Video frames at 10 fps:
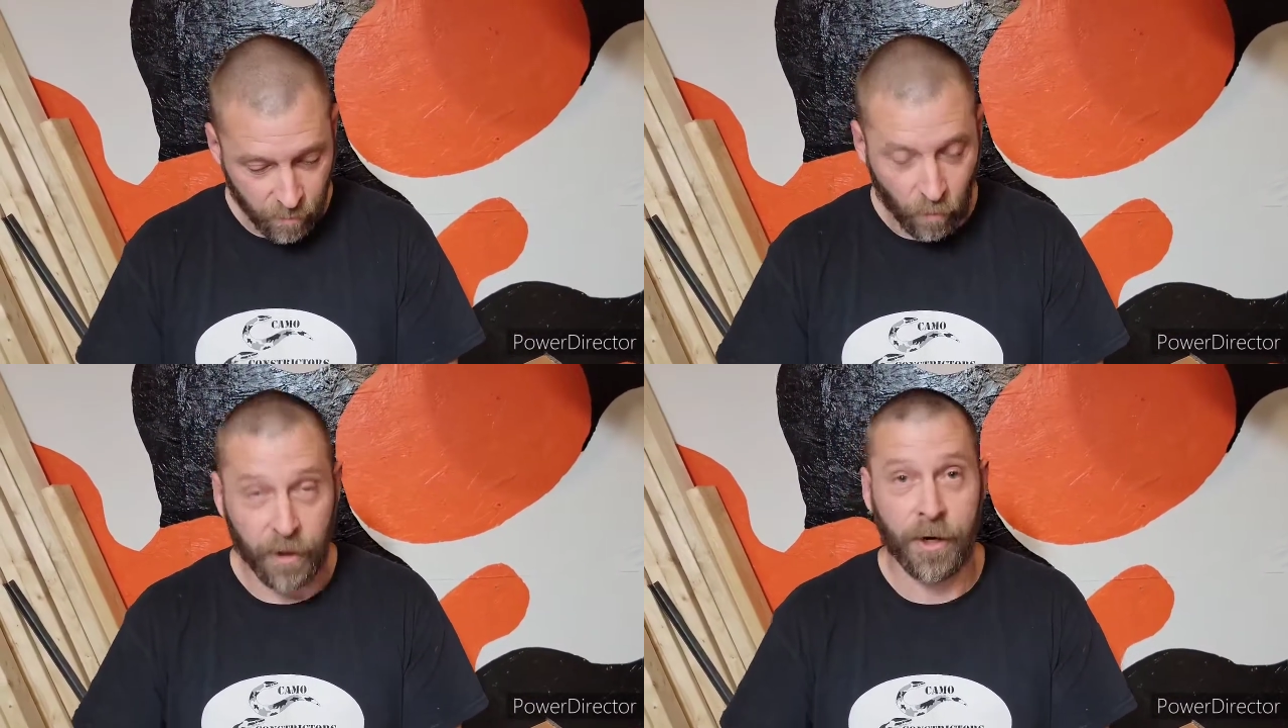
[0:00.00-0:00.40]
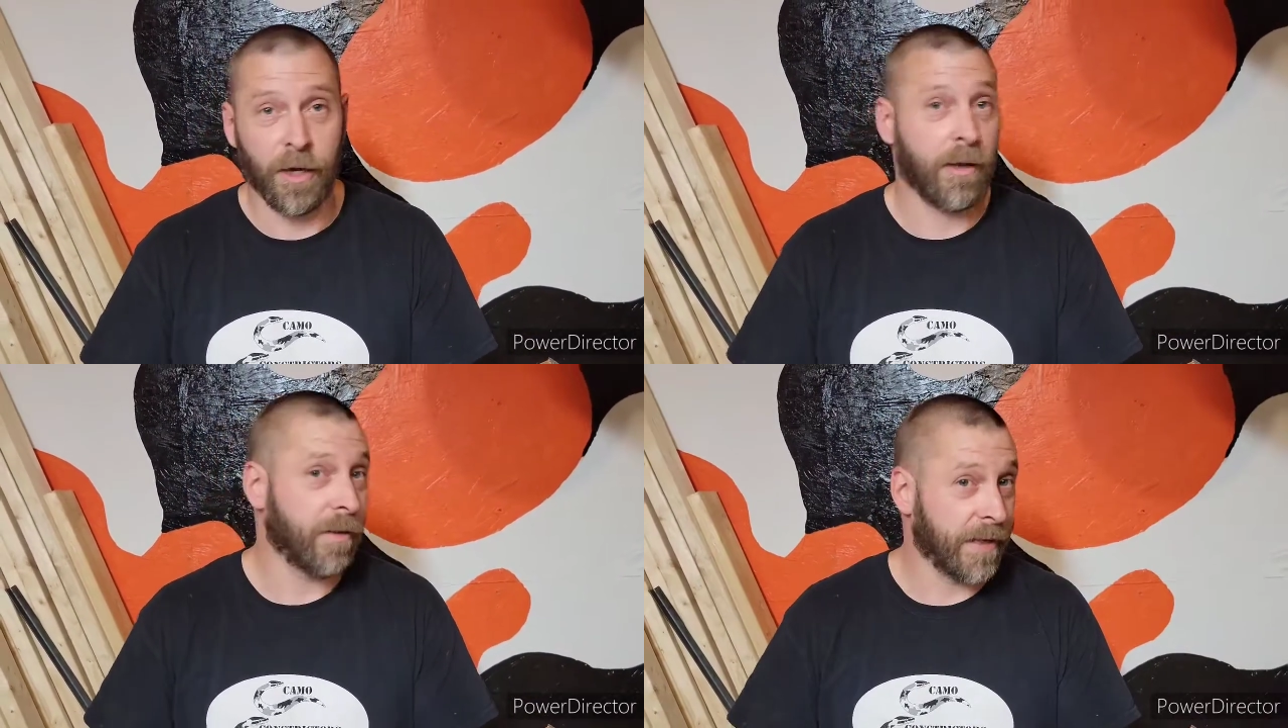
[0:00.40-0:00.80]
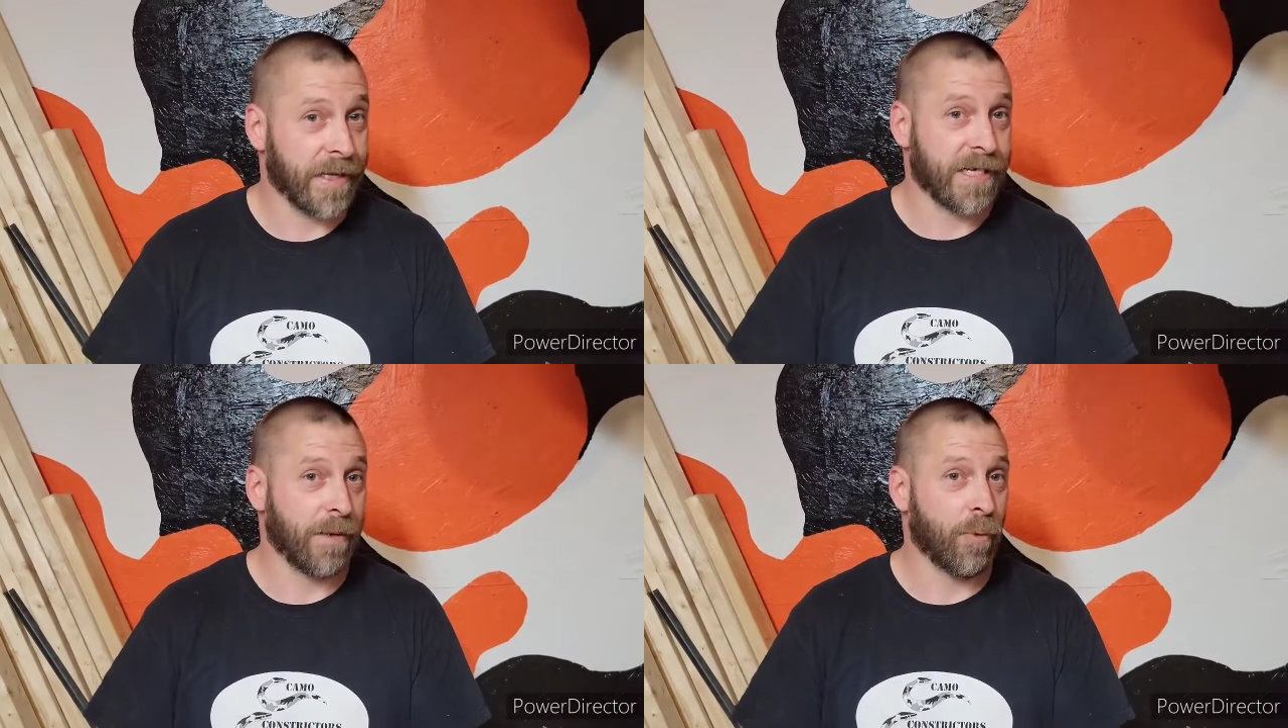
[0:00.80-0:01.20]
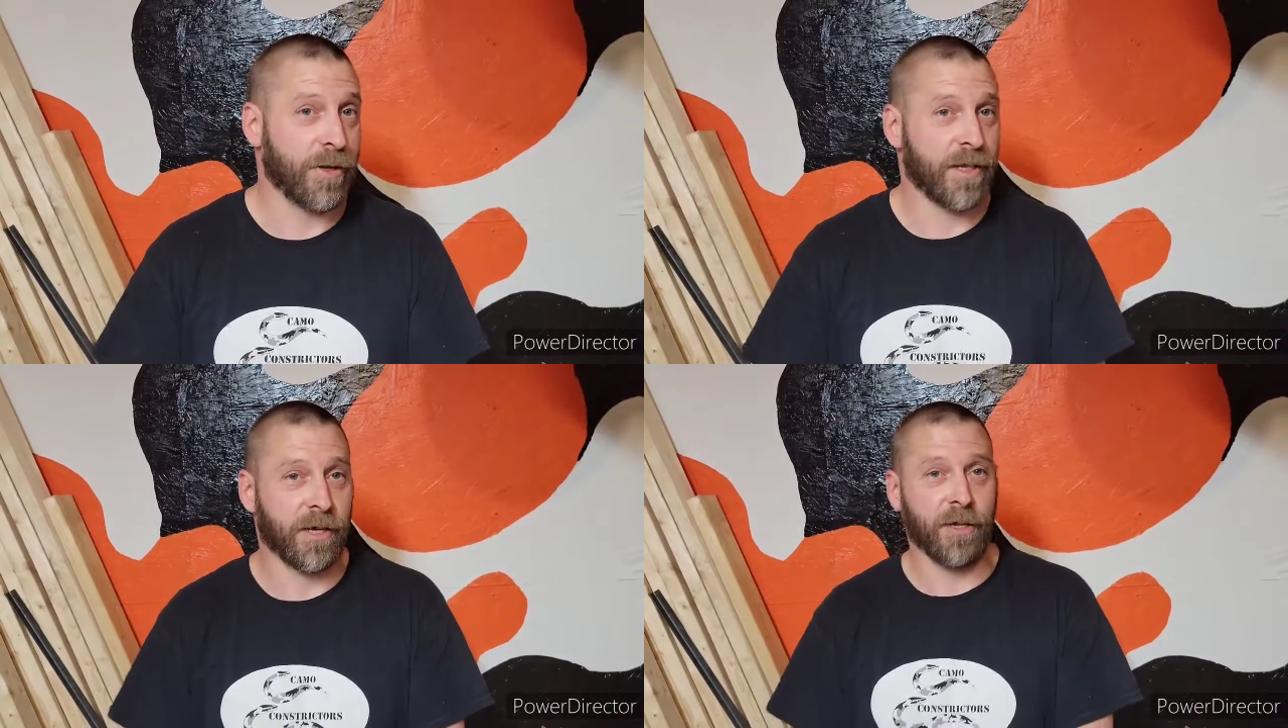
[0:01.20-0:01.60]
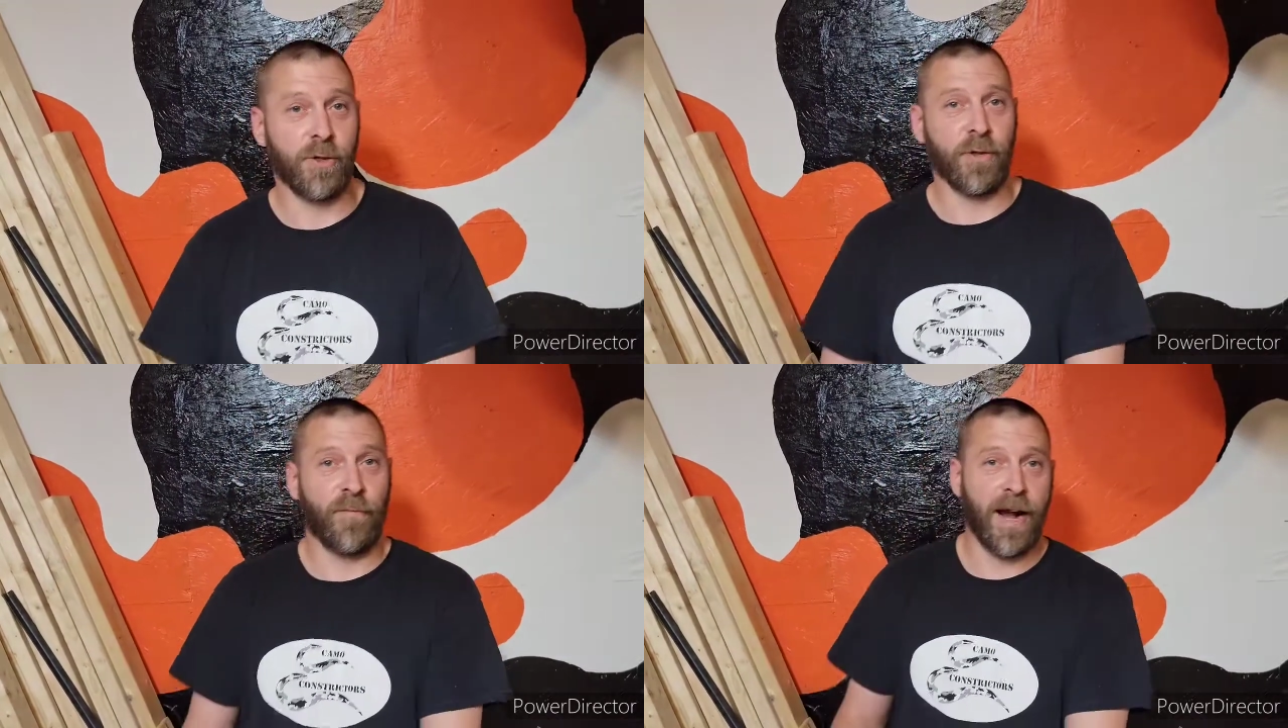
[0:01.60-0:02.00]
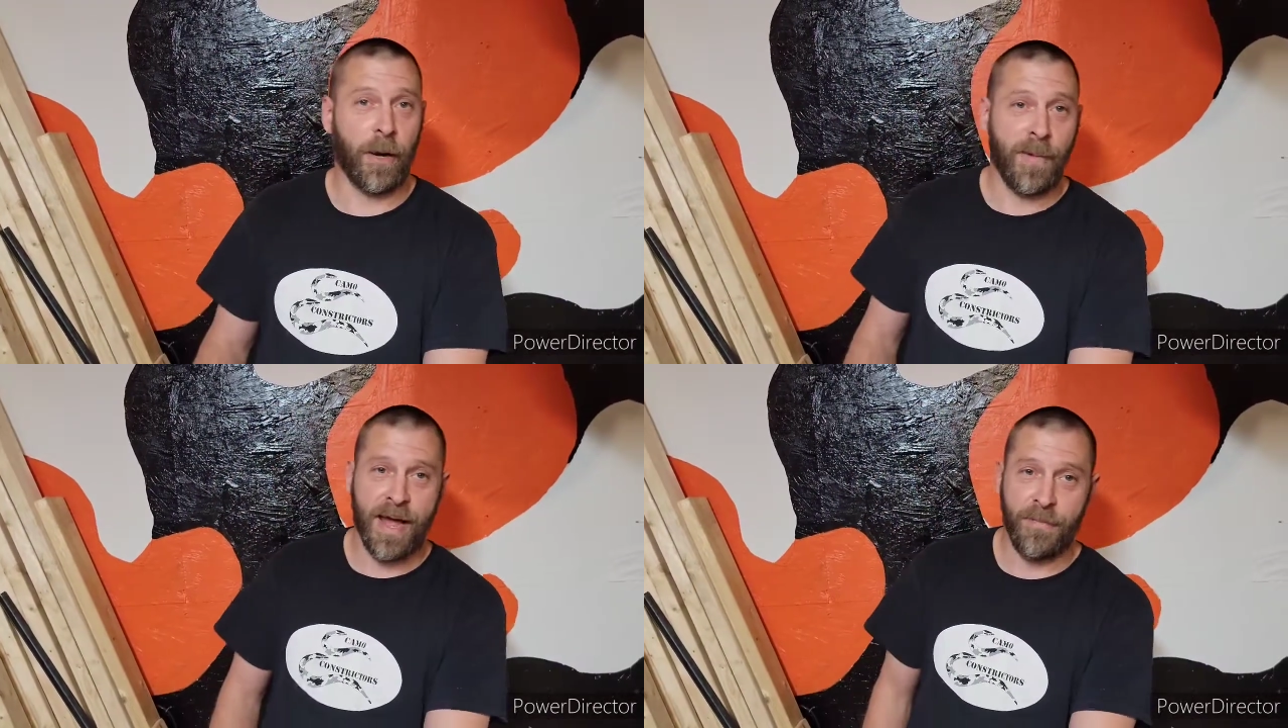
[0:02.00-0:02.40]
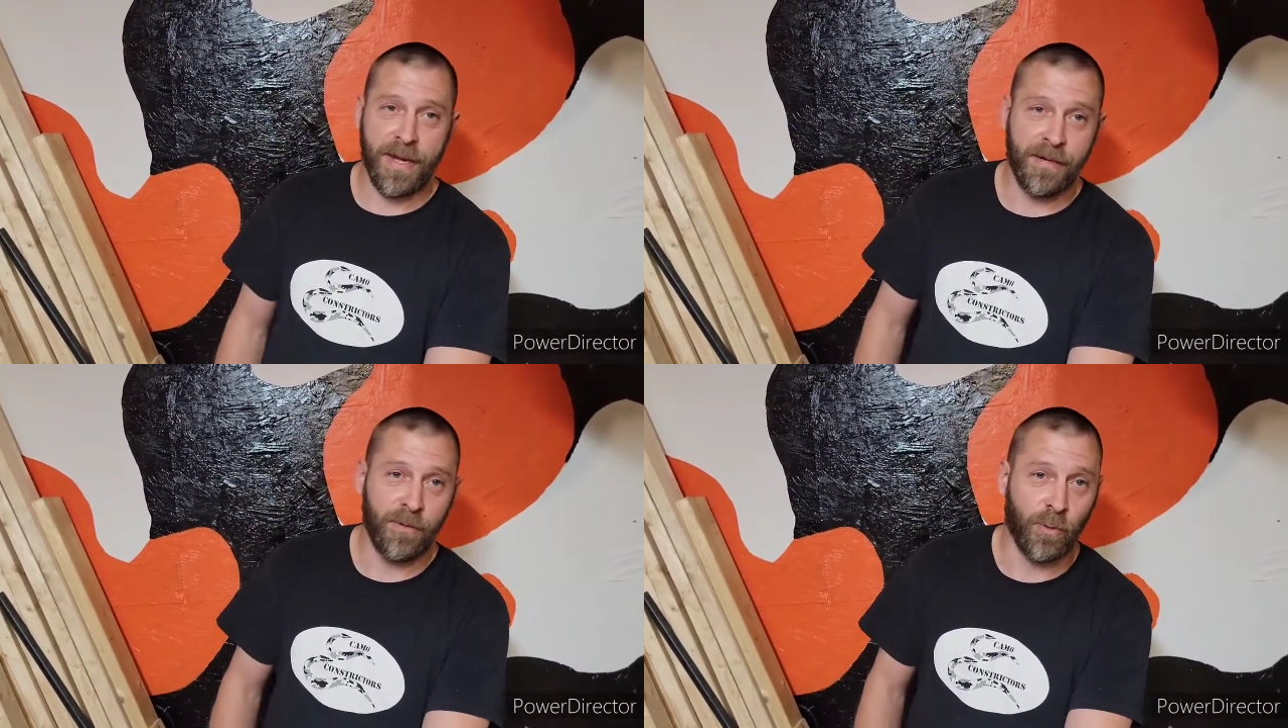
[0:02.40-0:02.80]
we're going to, like I said, we're either going to do the Fire Batman